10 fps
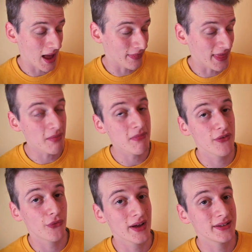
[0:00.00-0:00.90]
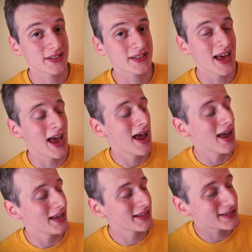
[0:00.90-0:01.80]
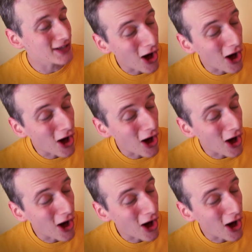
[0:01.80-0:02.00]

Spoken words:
And that, my friends, is